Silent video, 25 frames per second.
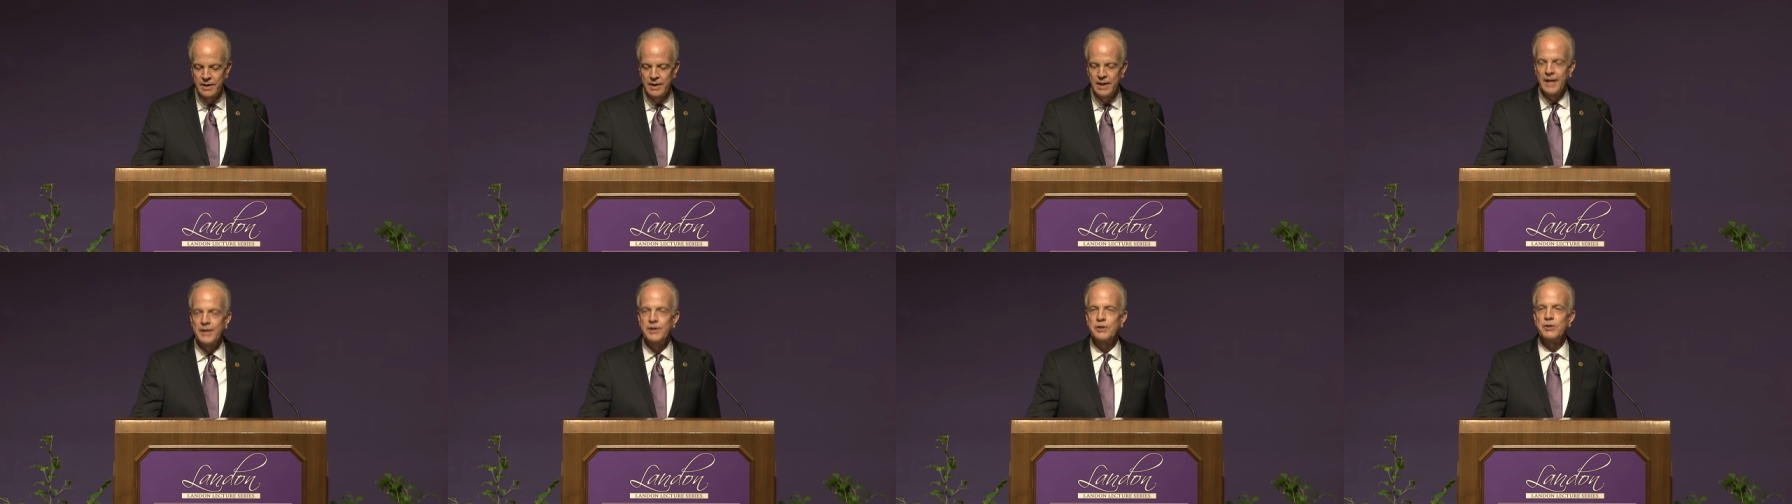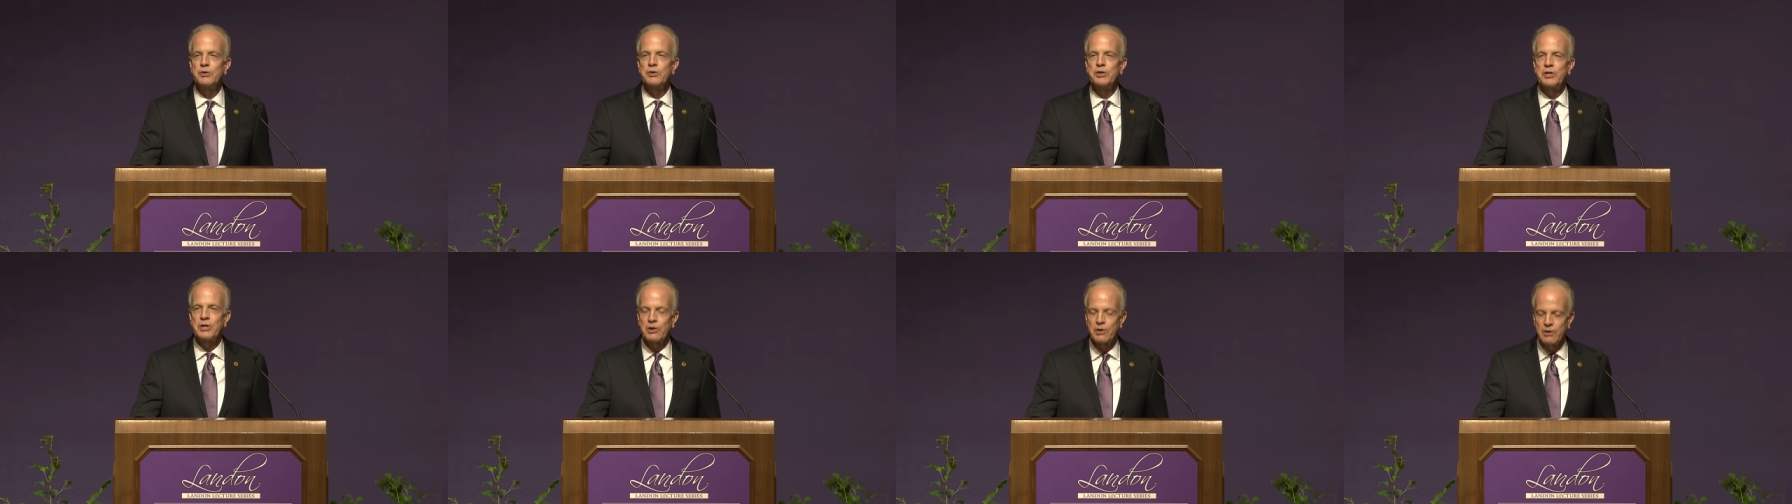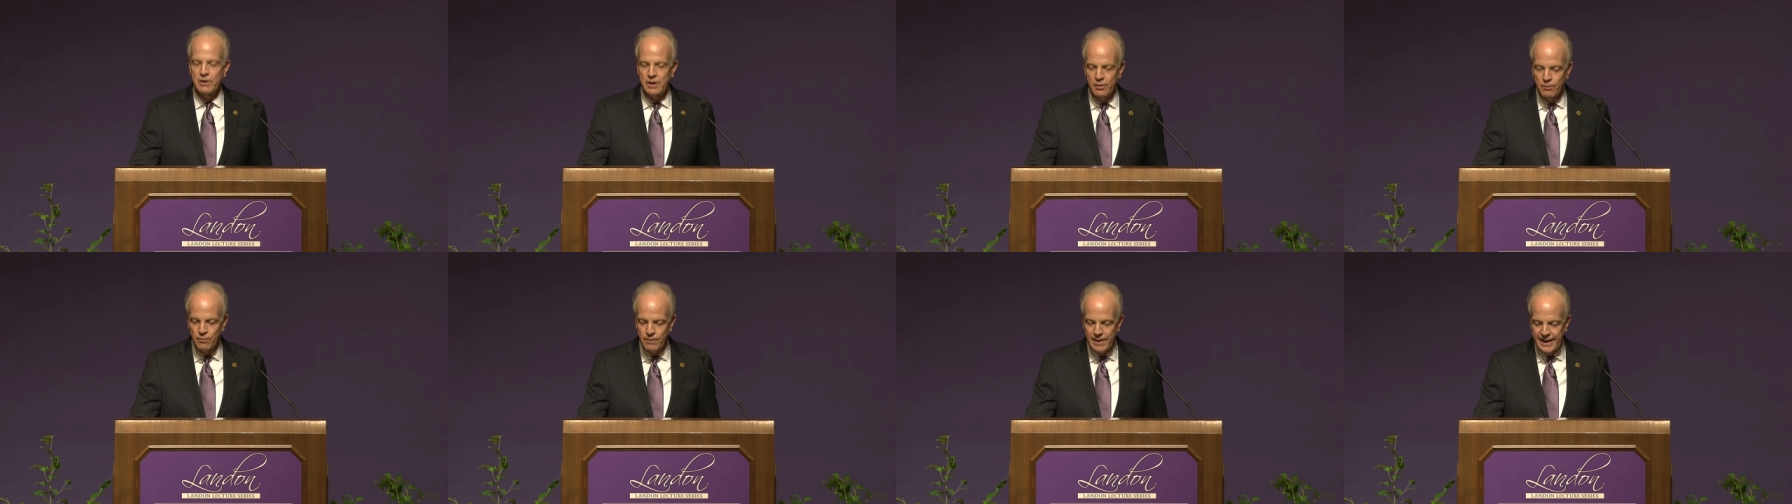a
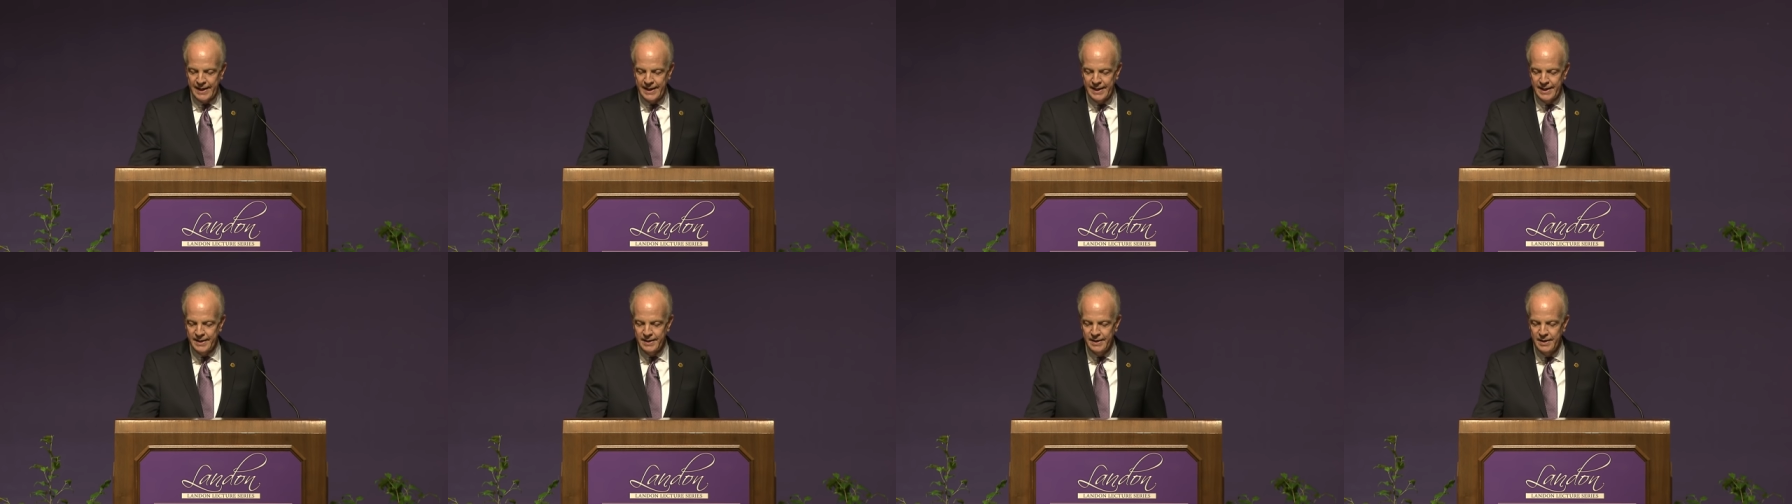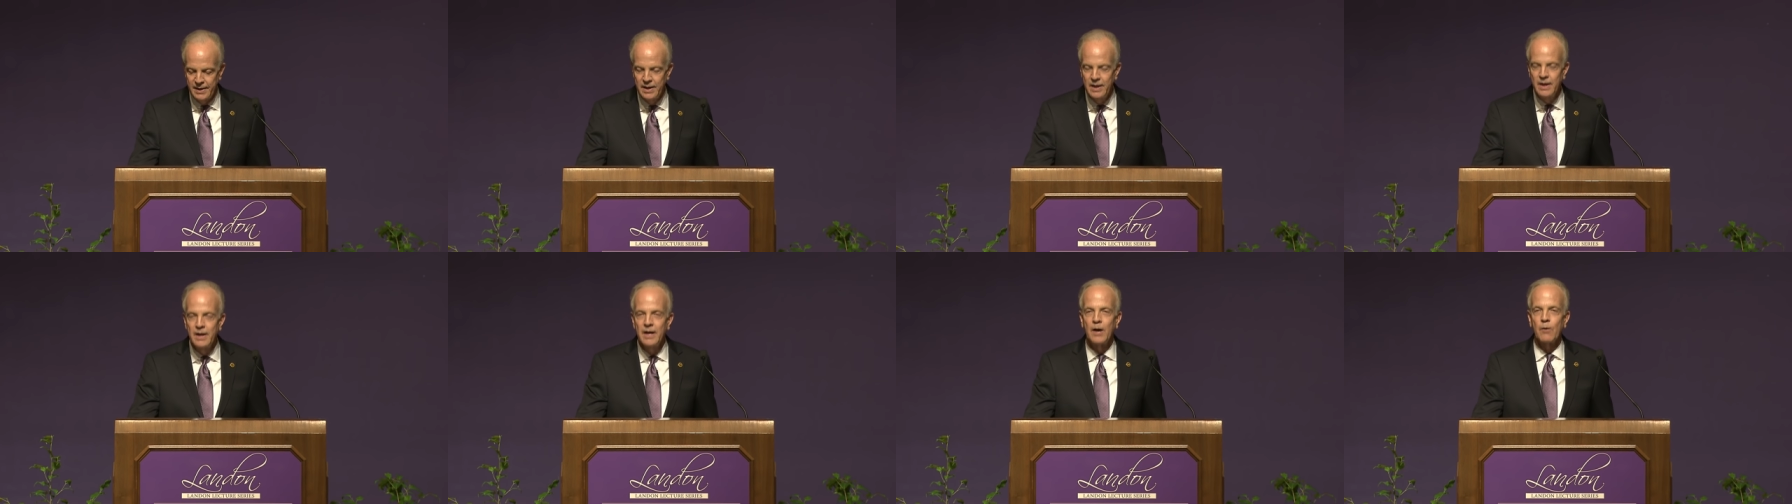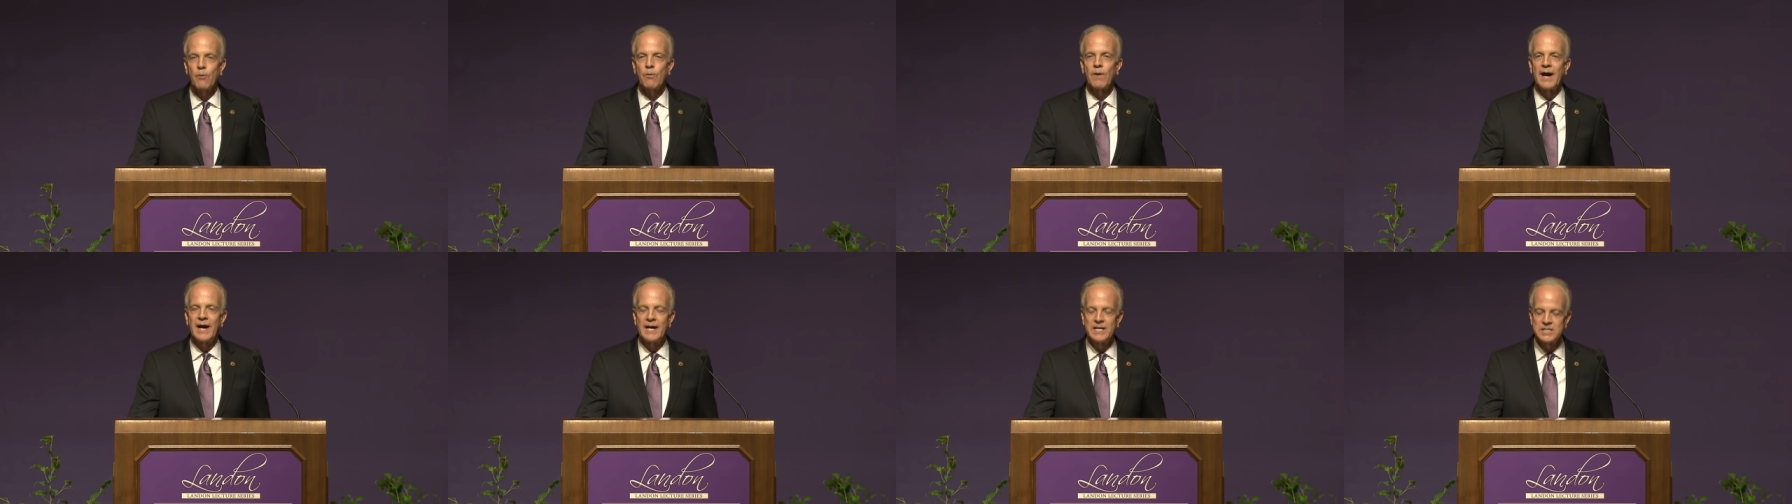nuclear Iran, a
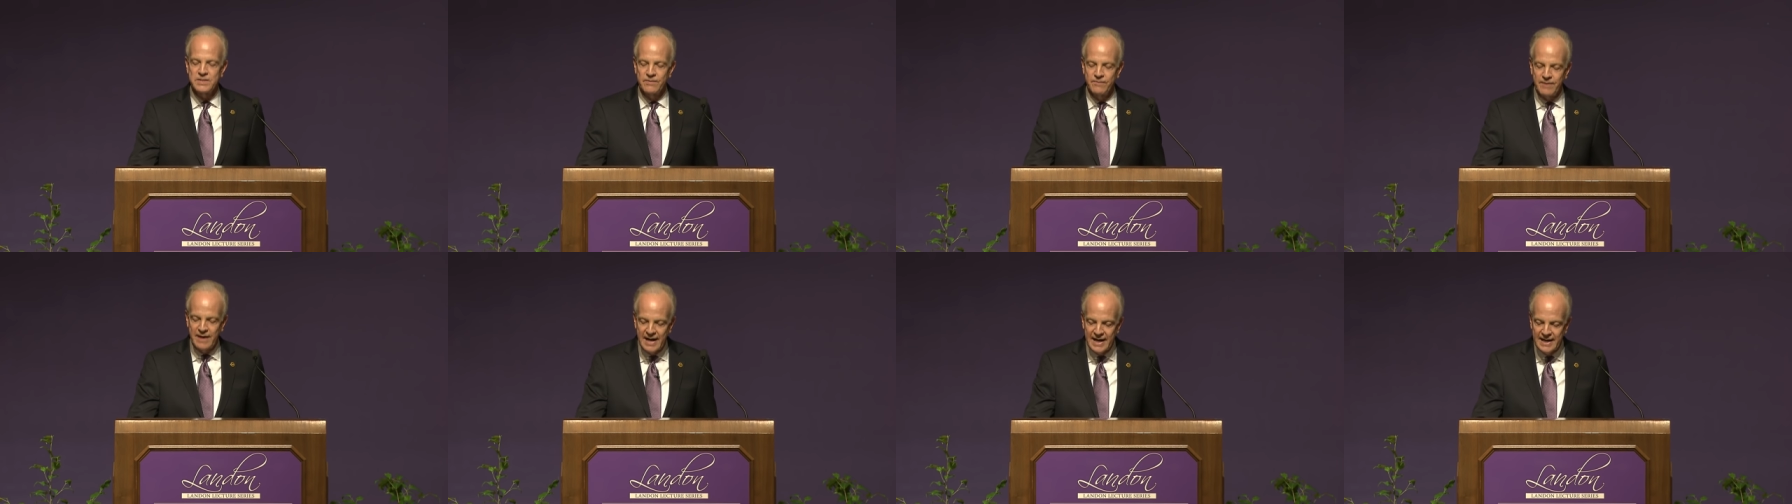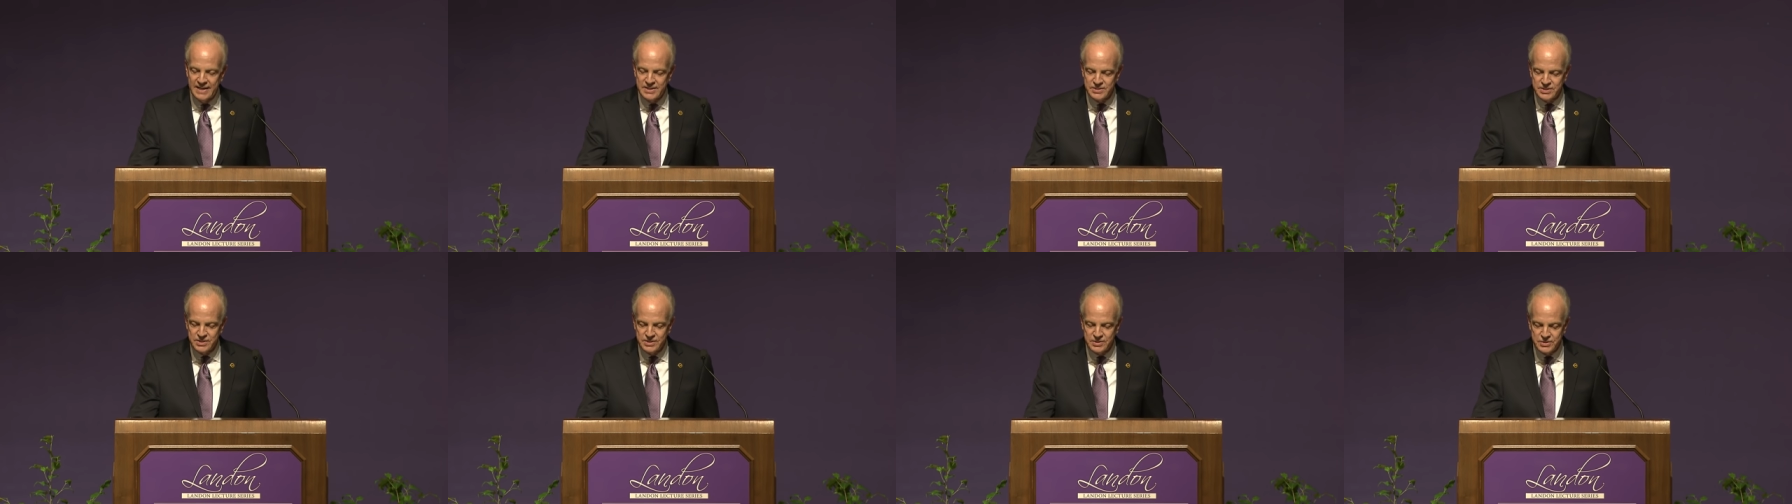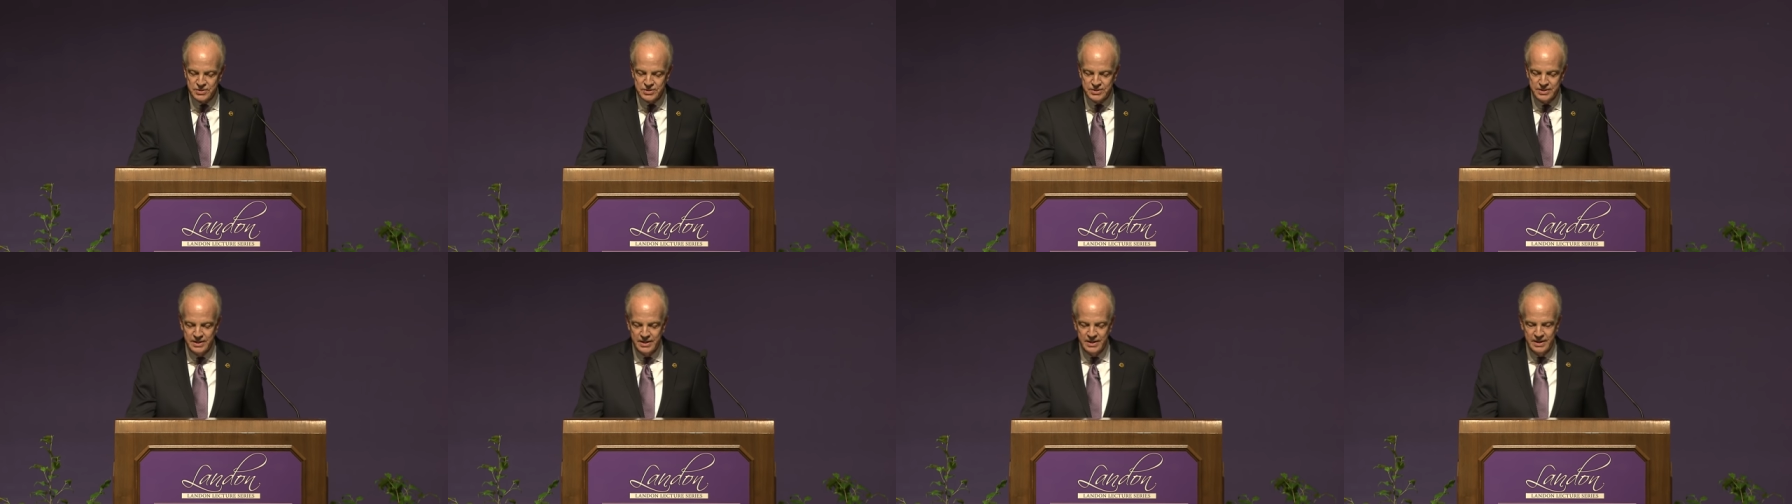rise of
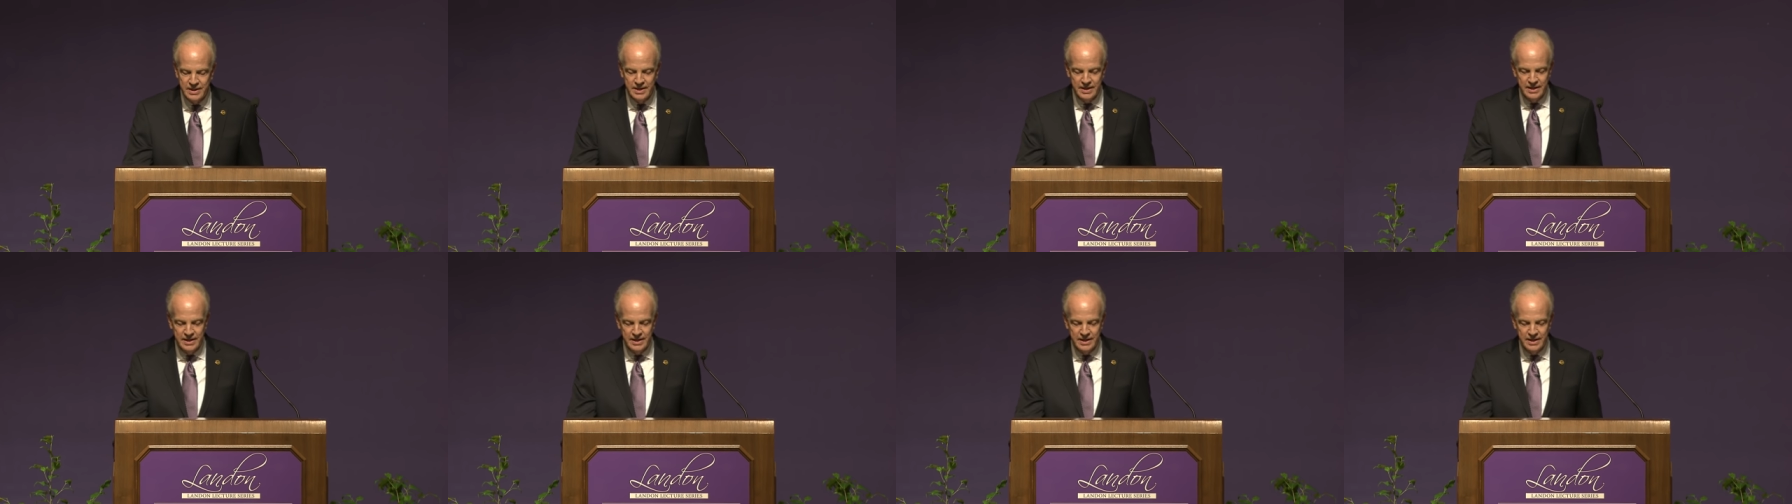ISIS,